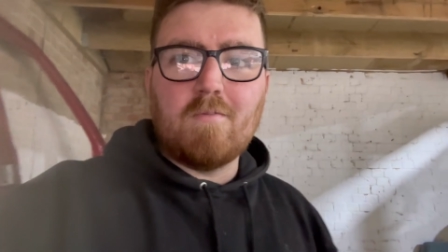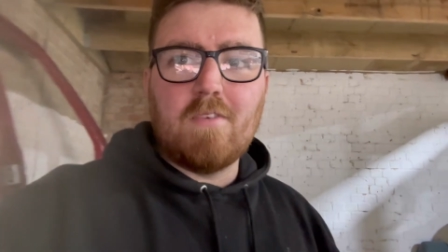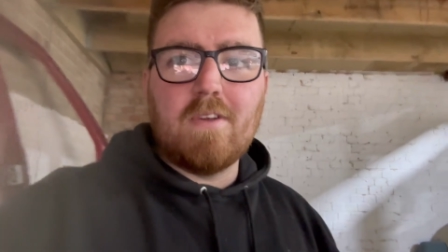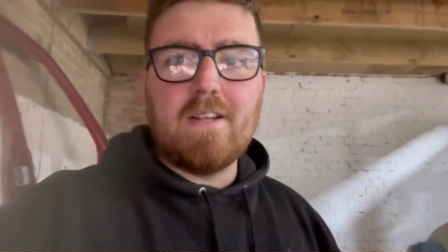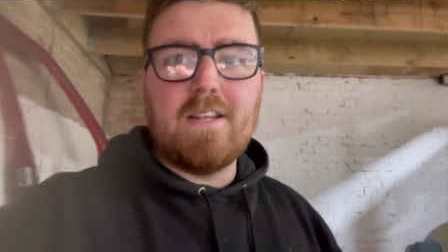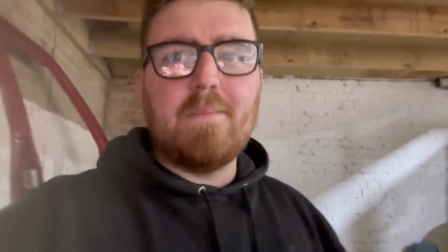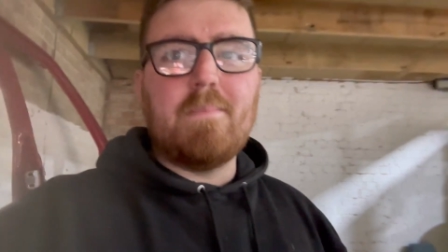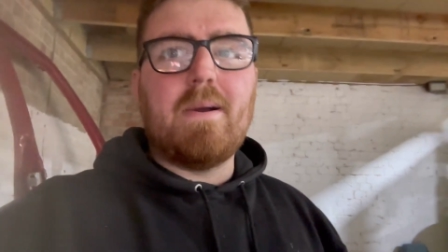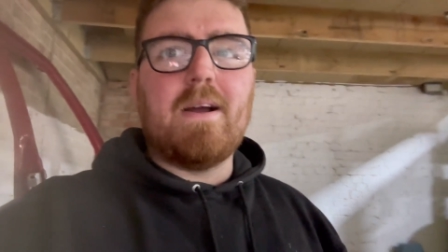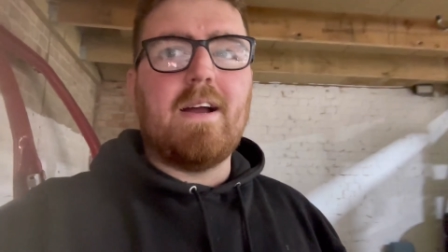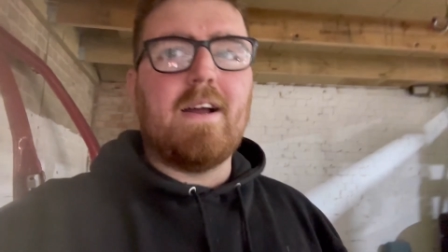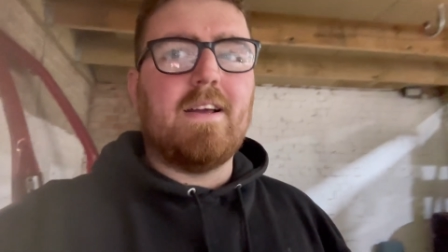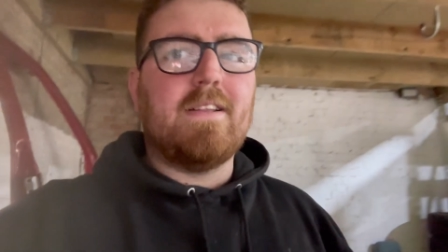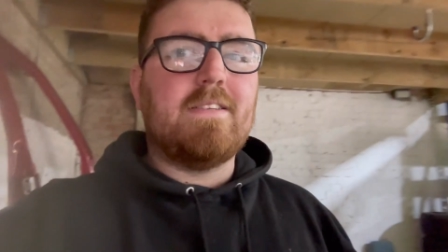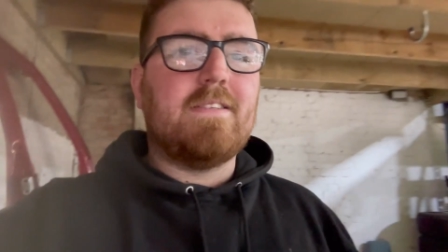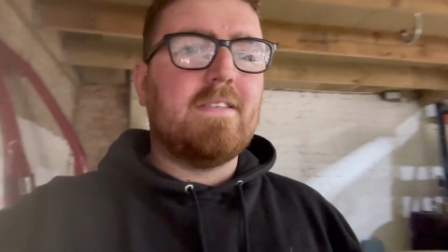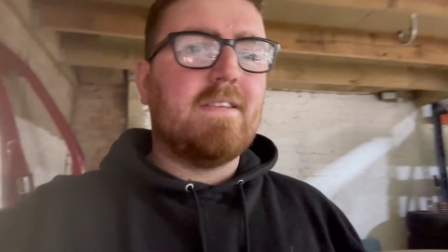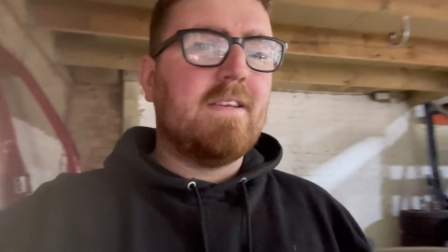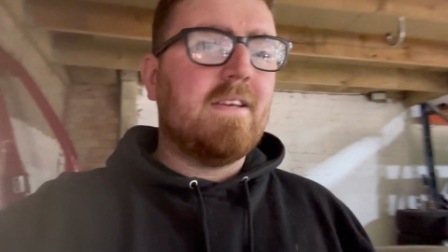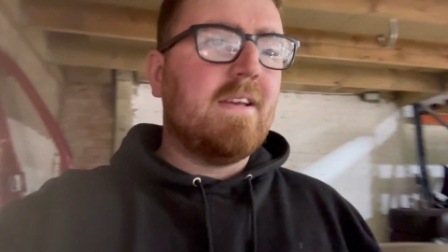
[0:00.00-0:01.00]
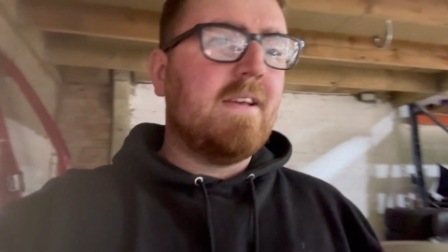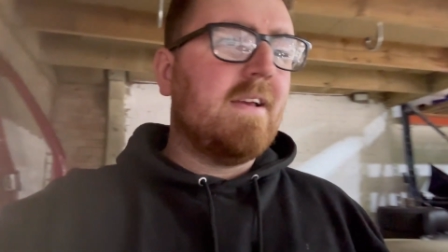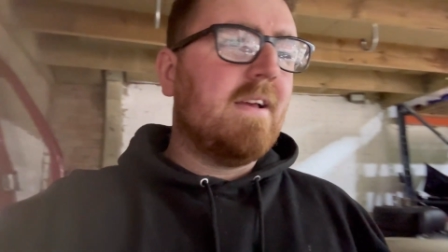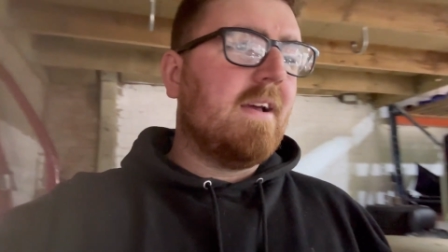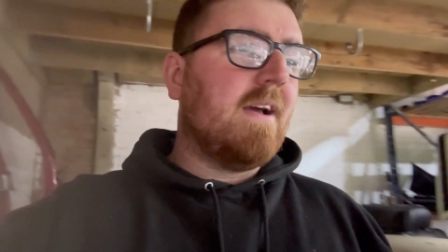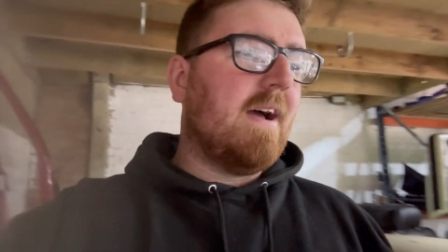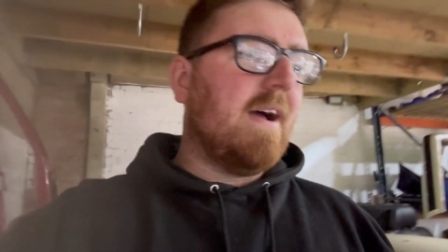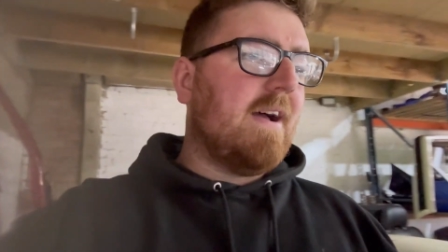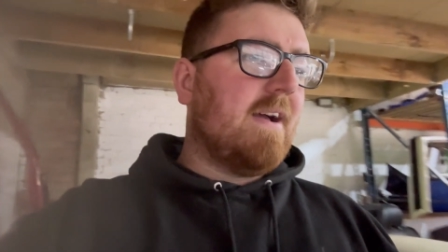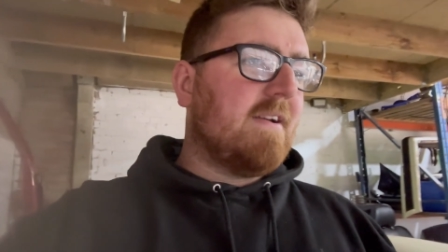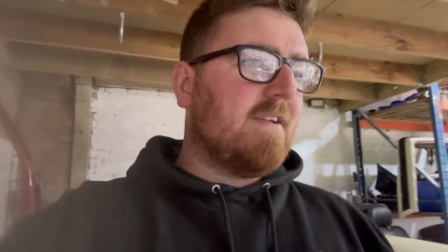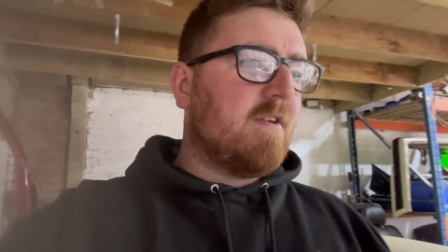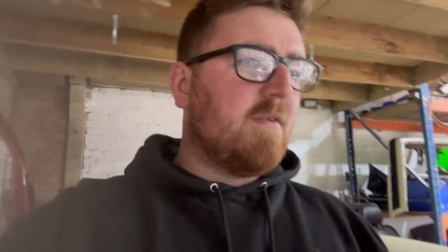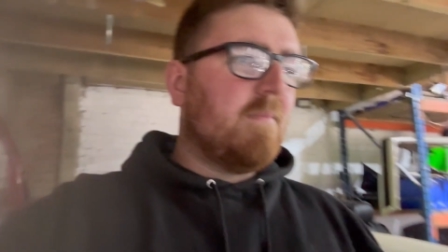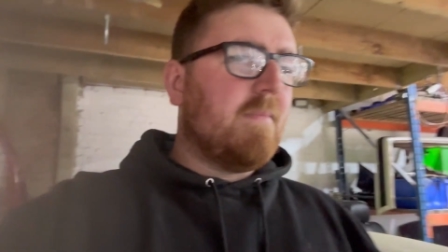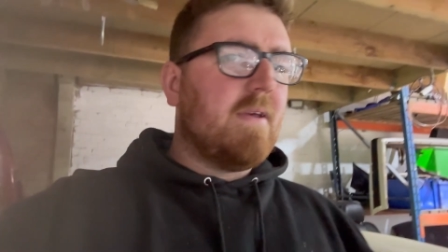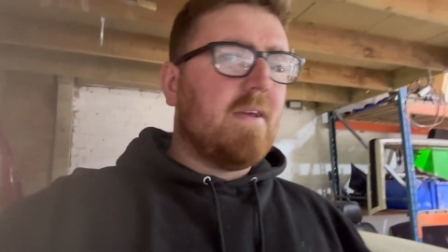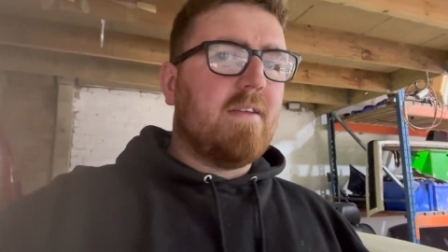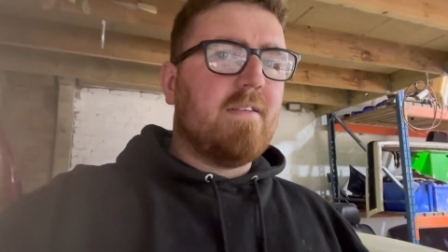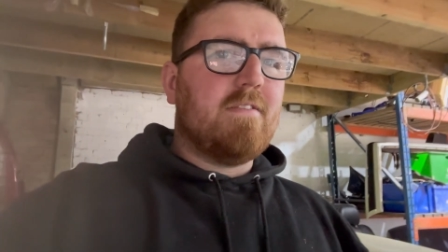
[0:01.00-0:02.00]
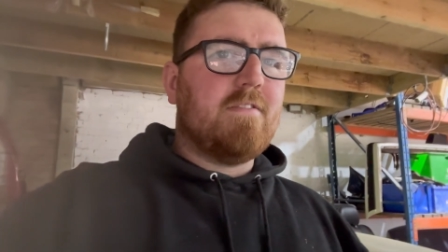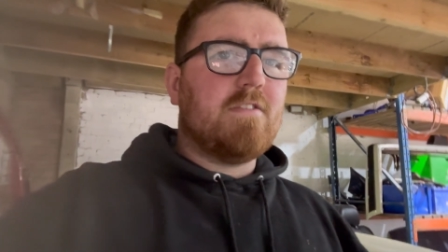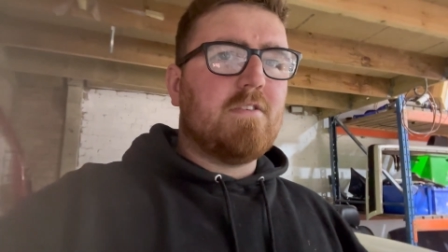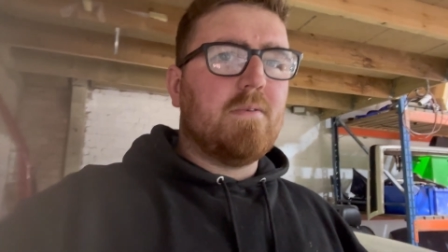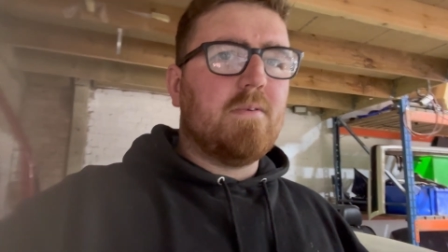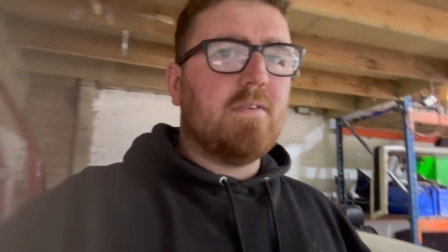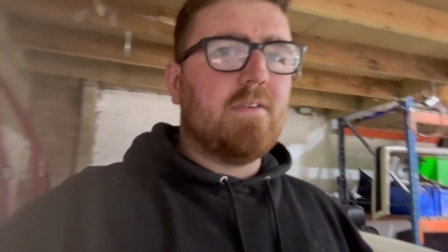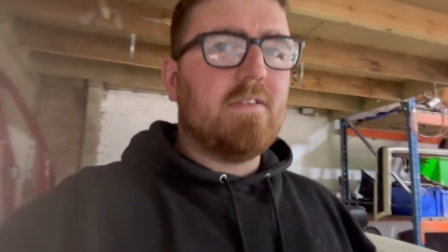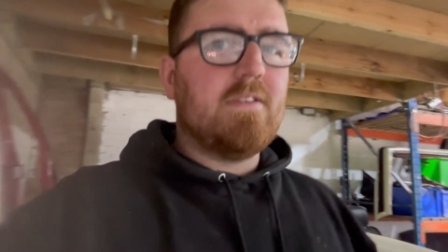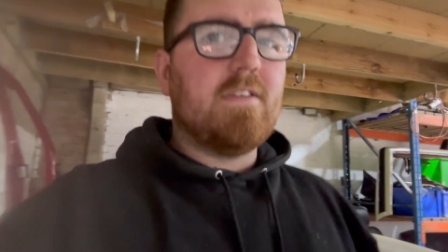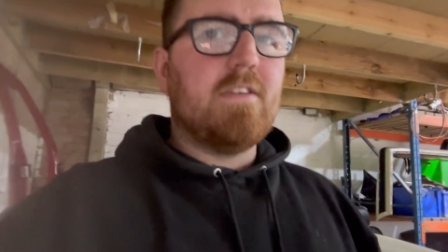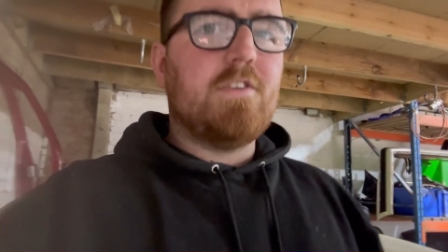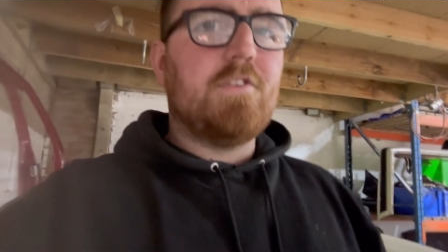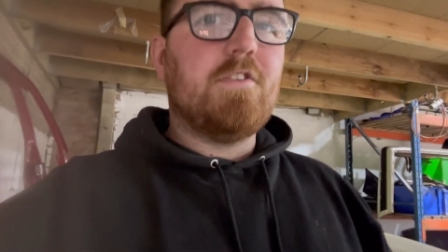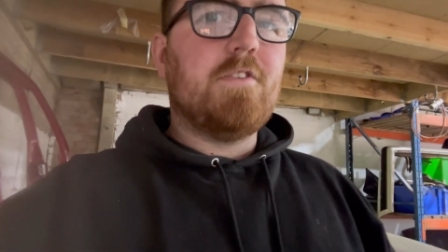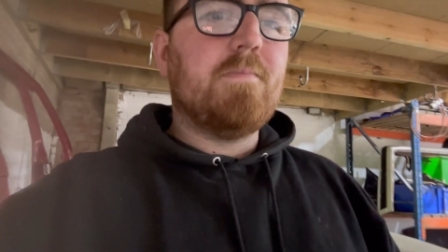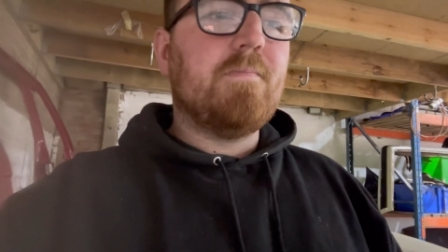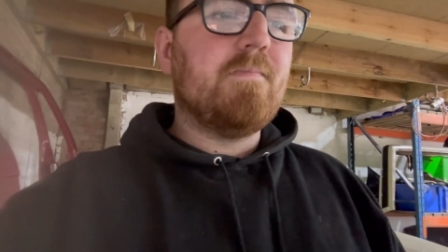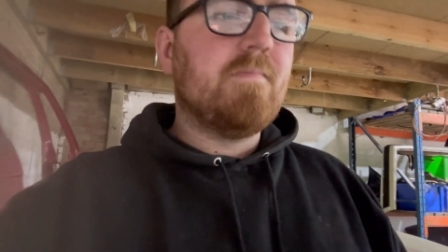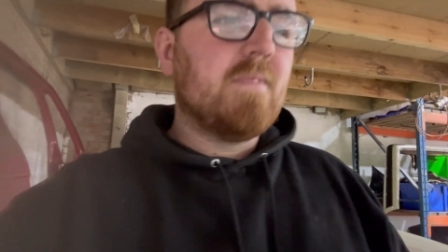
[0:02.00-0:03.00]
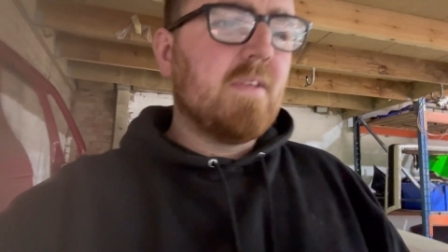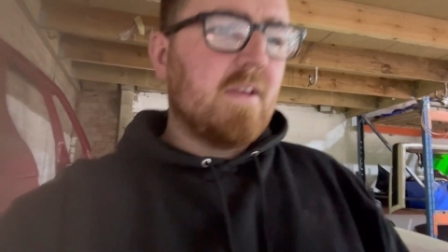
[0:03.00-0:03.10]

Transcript: really bad at committing to a decision